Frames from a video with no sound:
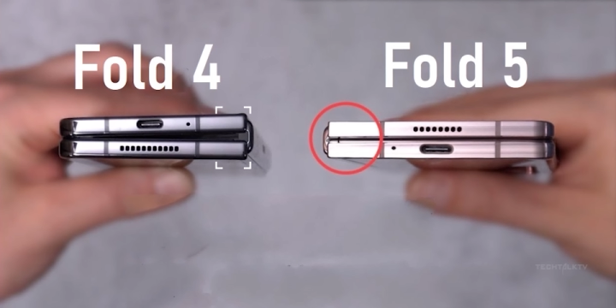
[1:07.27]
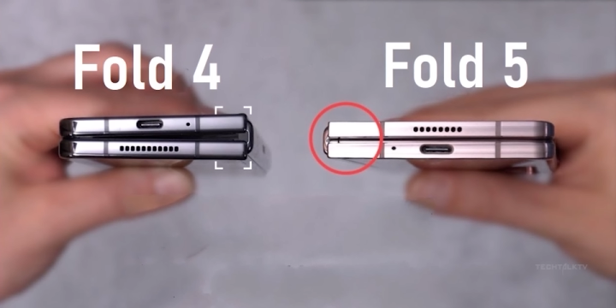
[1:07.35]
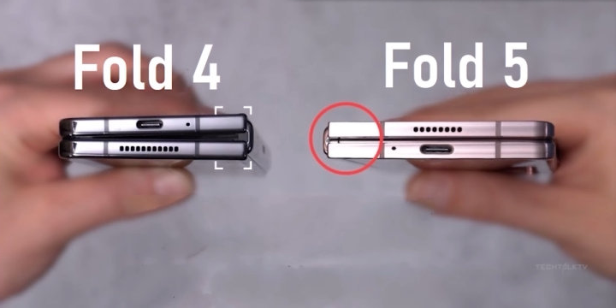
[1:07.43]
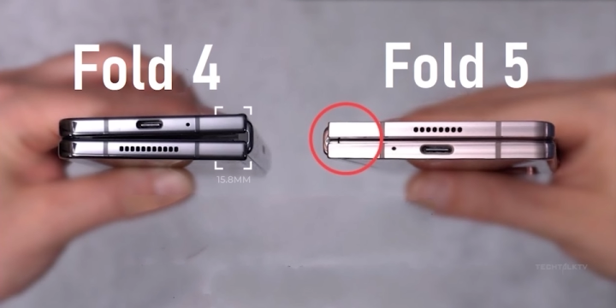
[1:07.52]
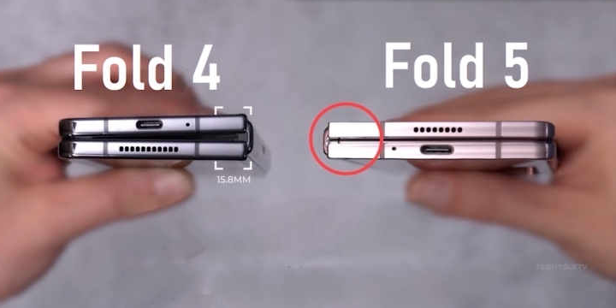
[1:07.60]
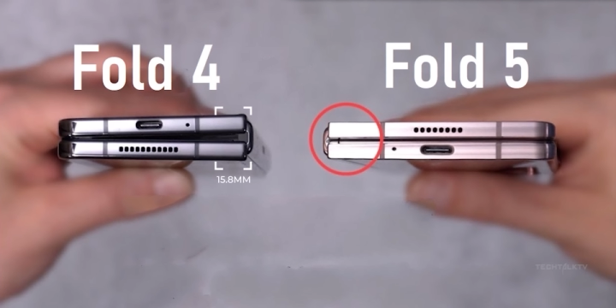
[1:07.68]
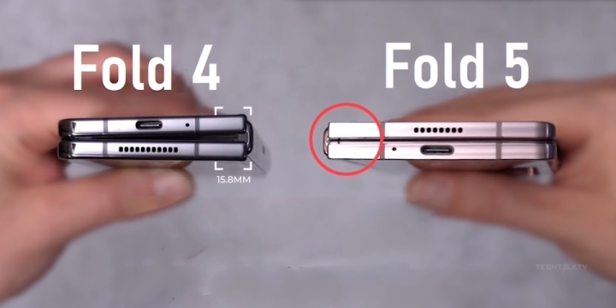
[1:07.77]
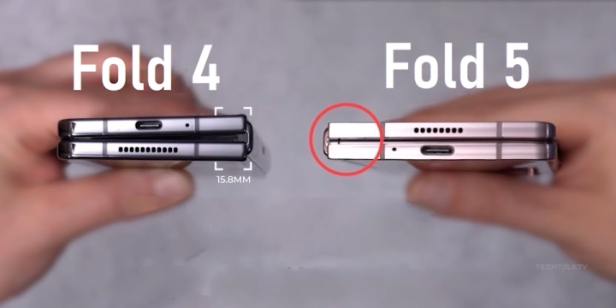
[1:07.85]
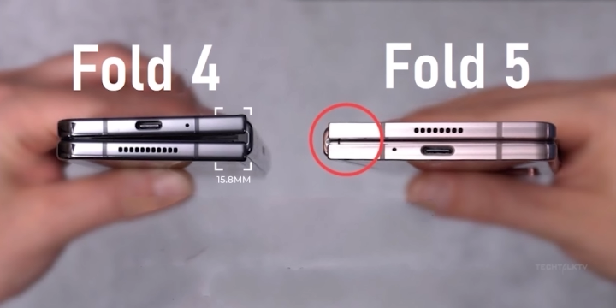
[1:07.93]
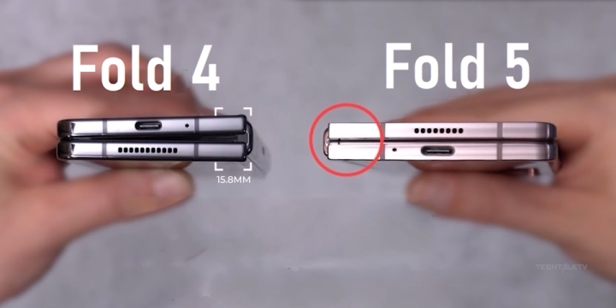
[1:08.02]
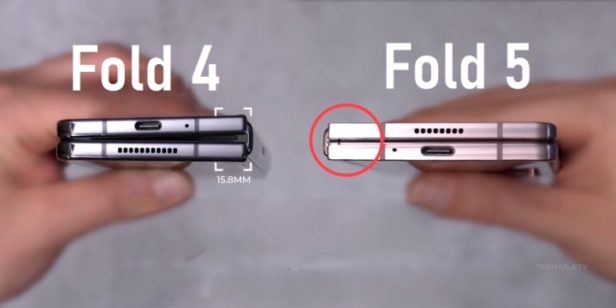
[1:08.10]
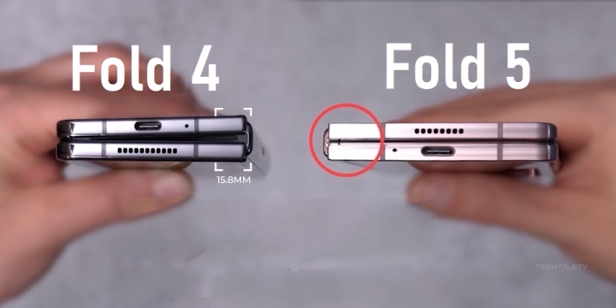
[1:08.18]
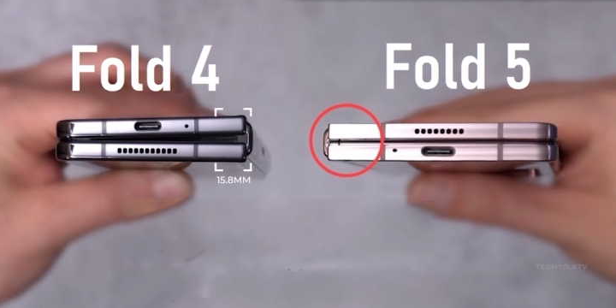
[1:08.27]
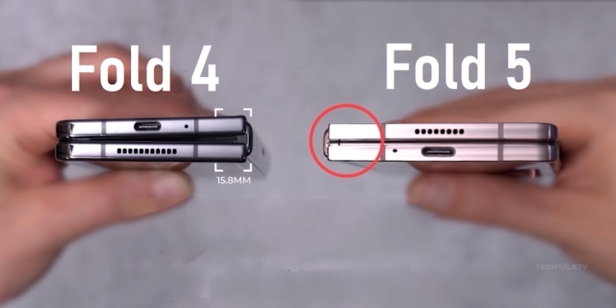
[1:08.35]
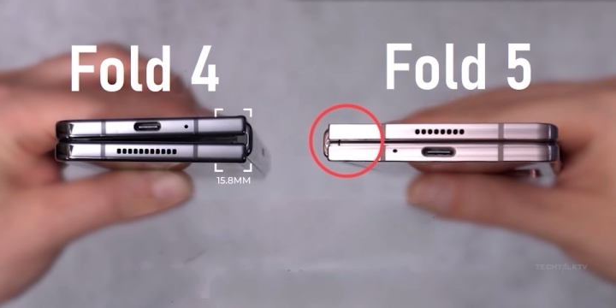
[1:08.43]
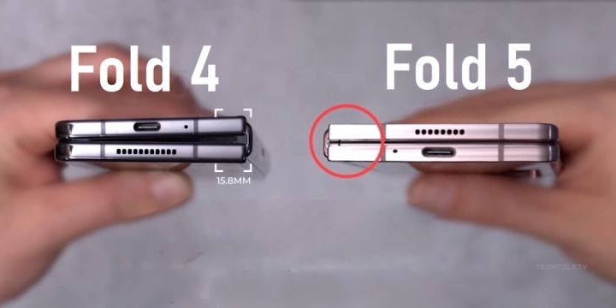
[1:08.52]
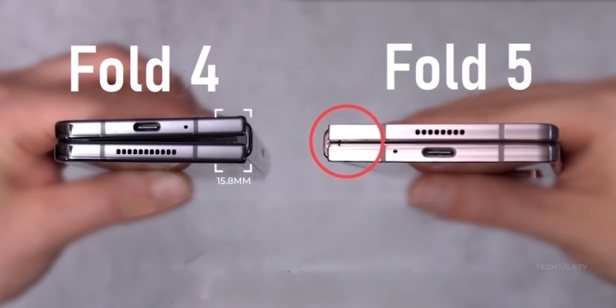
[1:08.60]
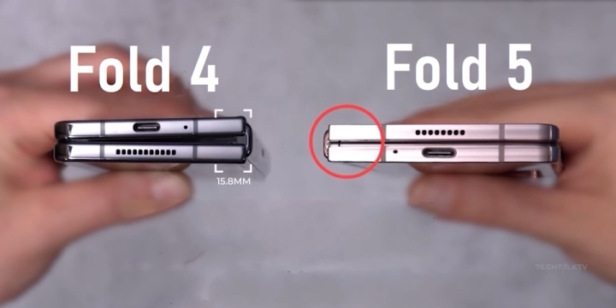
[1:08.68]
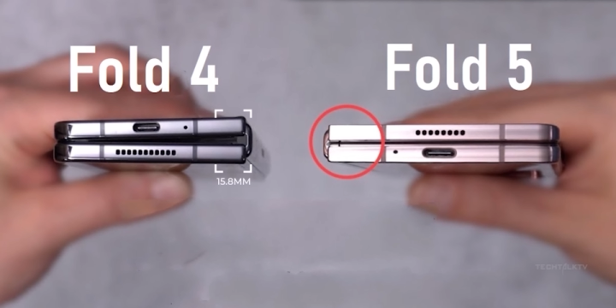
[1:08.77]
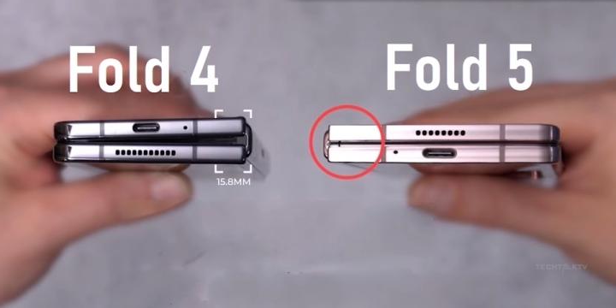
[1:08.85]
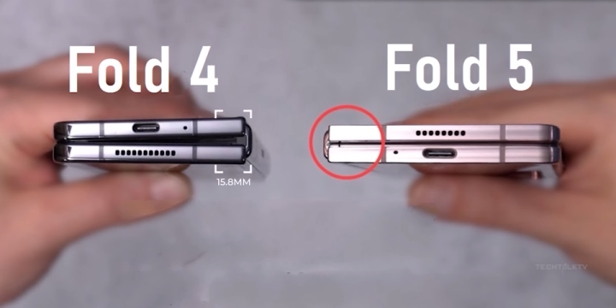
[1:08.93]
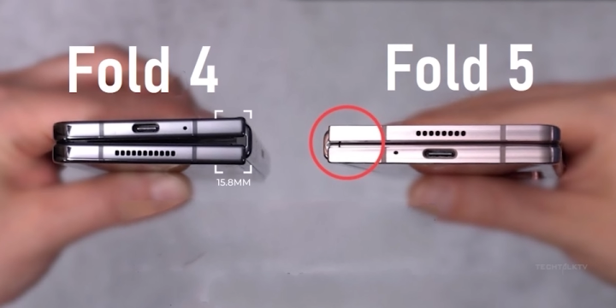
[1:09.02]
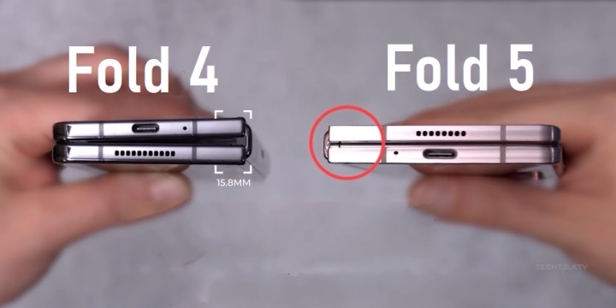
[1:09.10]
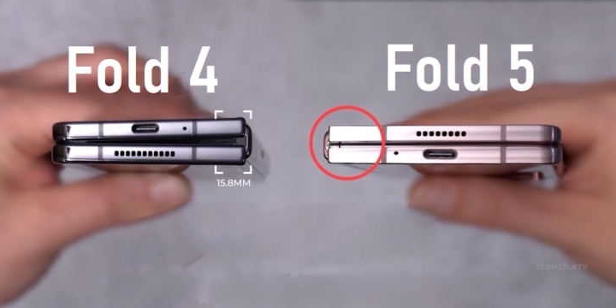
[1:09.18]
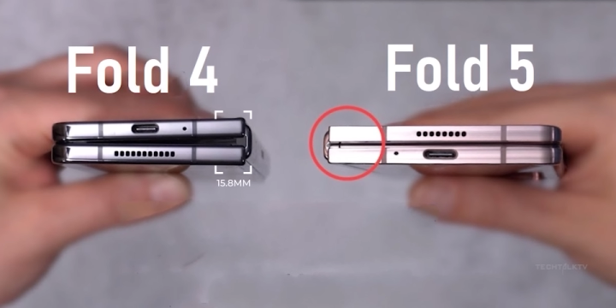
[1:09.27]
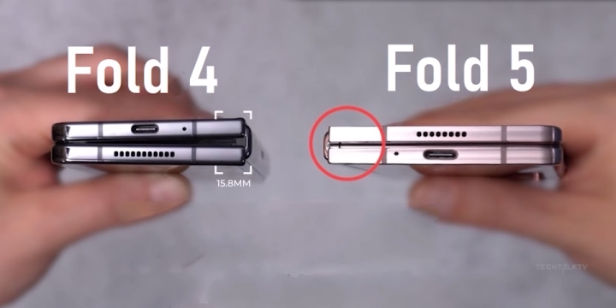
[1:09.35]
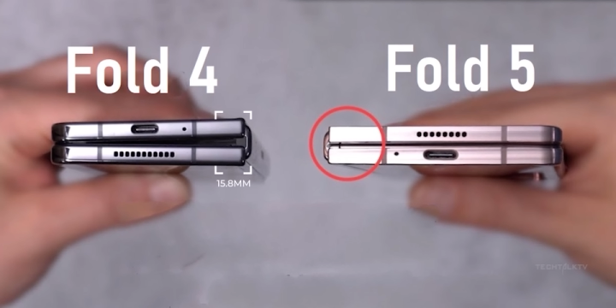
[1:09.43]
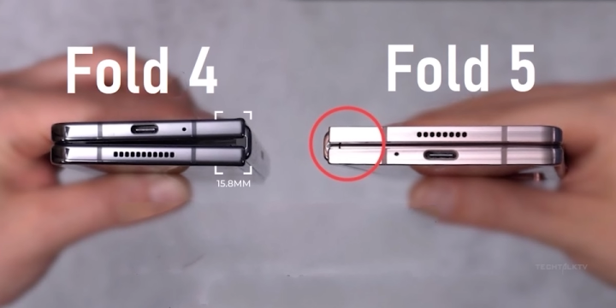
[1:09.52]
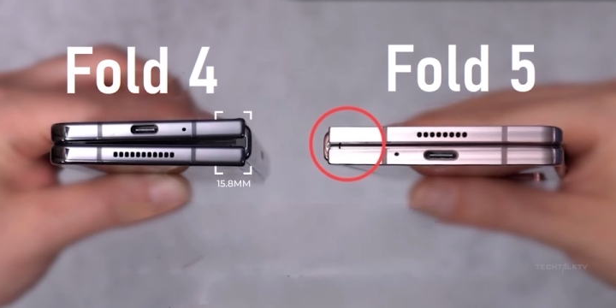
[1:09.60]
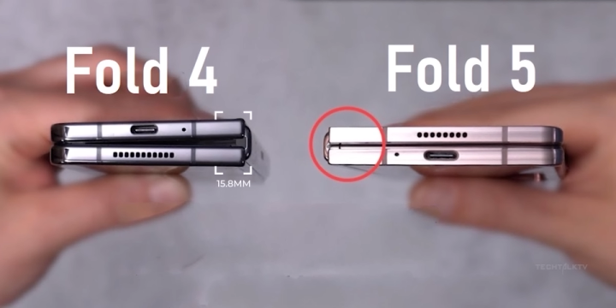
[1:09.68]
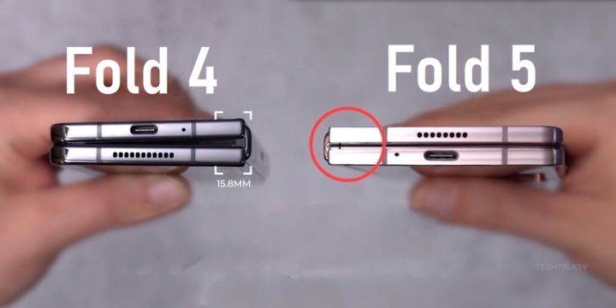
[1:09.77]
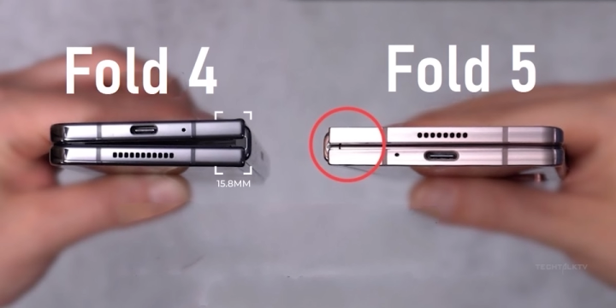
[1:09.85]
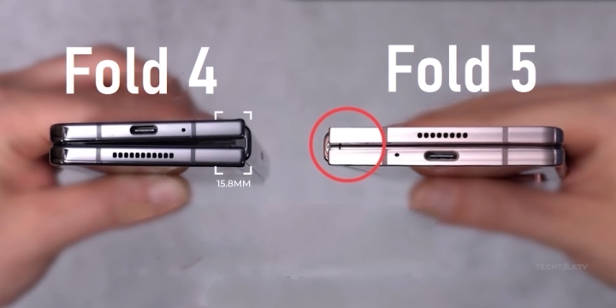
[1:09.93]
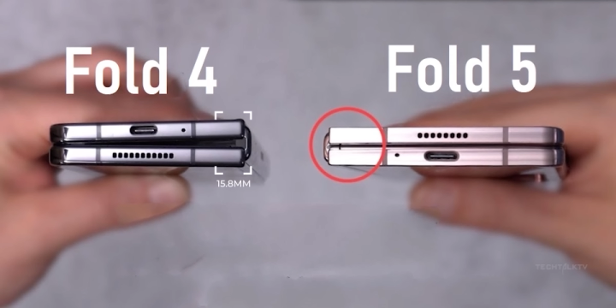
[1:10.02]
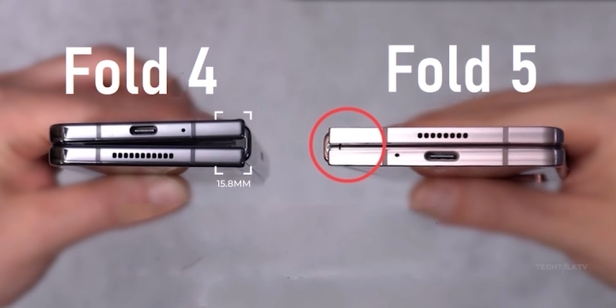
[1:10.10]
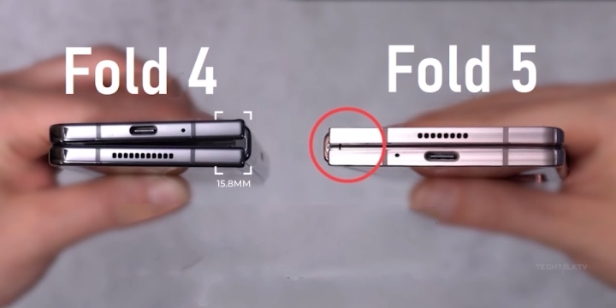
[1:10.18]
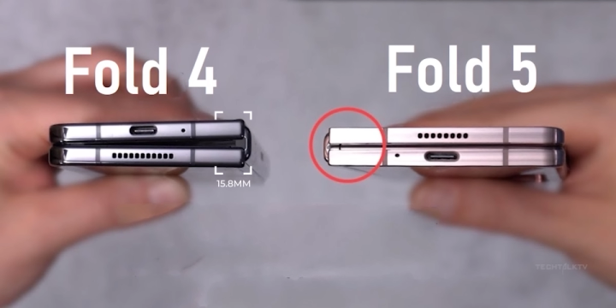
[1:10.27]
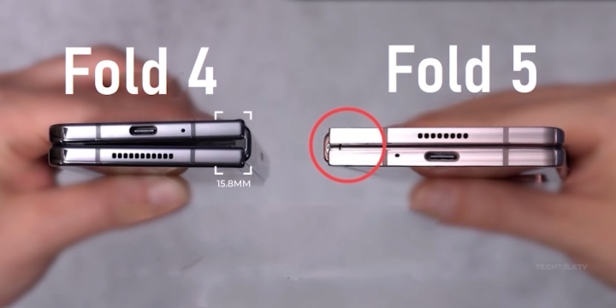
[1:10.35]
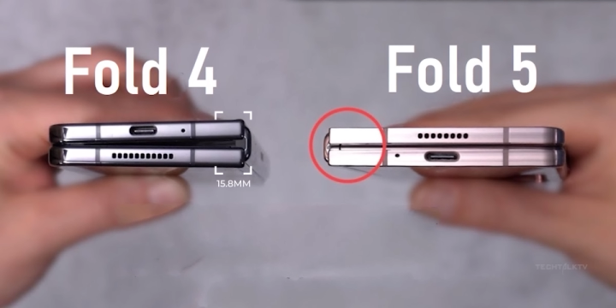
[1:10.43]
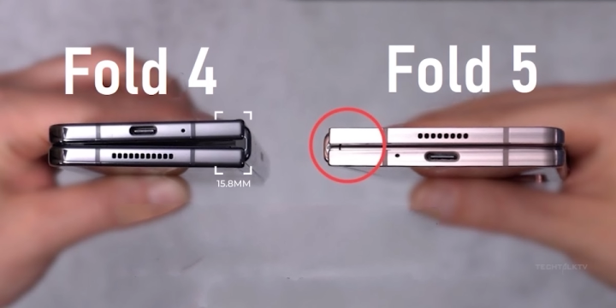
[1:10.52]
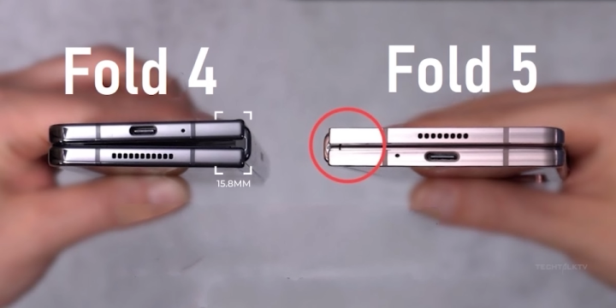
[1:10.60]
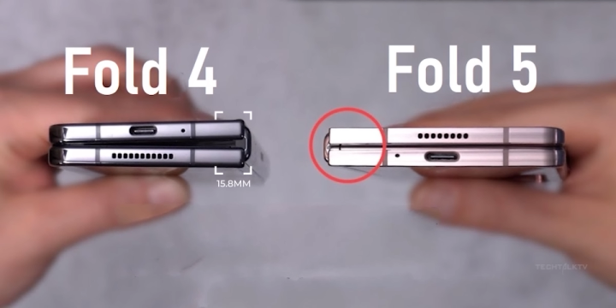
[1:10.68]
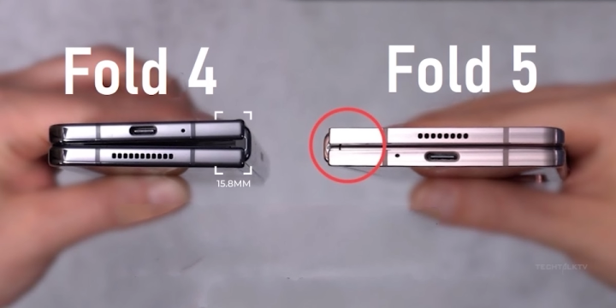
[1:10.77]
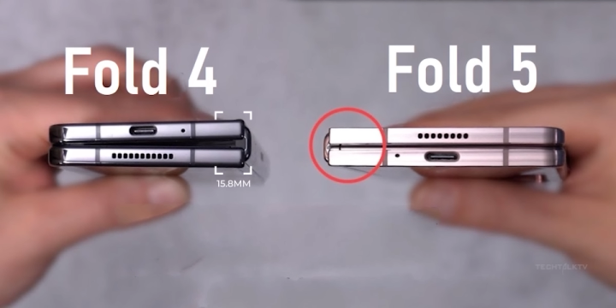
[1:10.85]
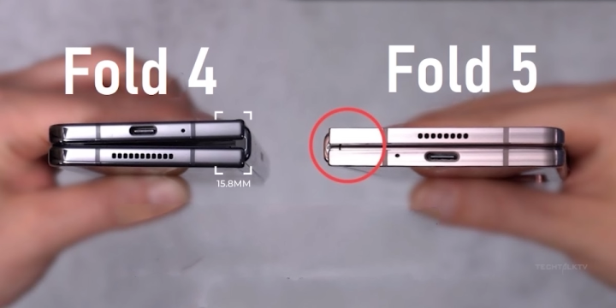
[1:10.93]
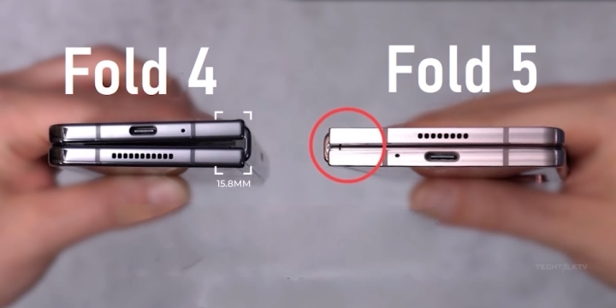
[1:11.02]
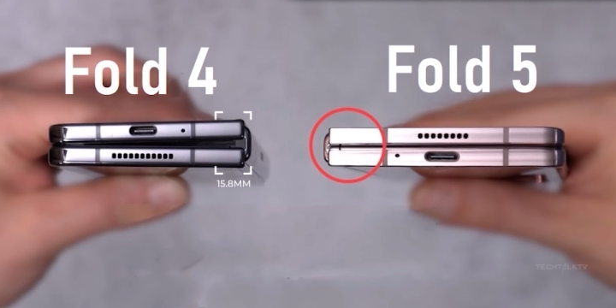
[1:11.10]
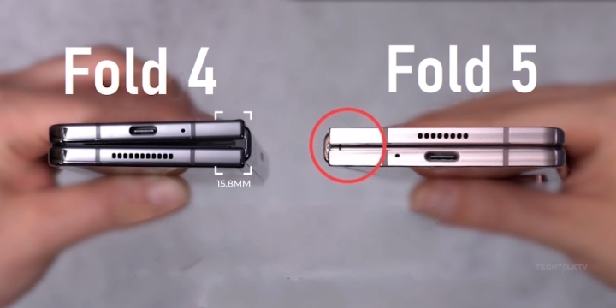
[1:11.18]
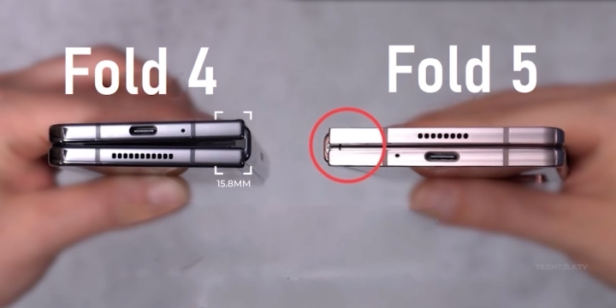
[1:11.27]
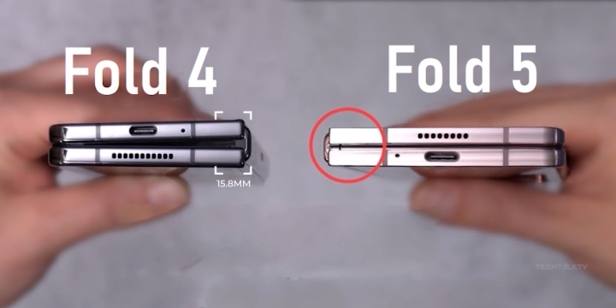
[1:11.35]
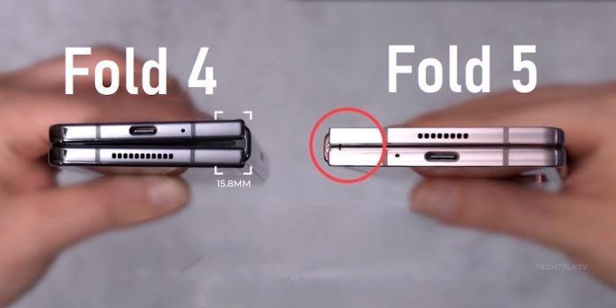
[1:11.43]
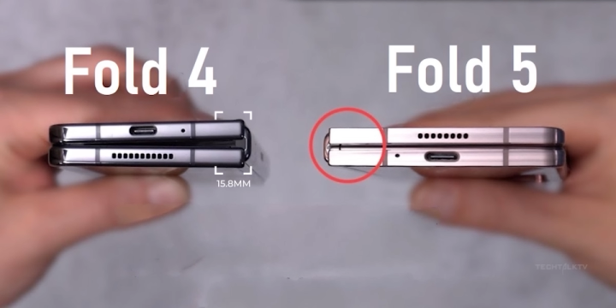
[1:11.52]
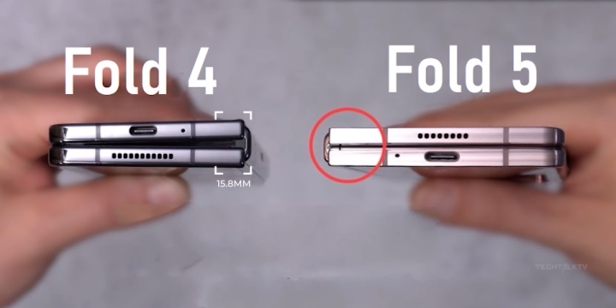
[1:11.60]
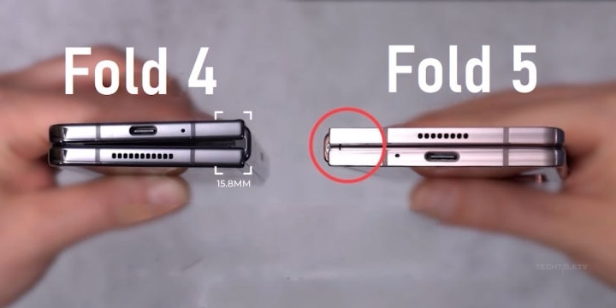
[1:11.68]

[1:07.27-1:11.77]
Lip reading: (no speaker visible)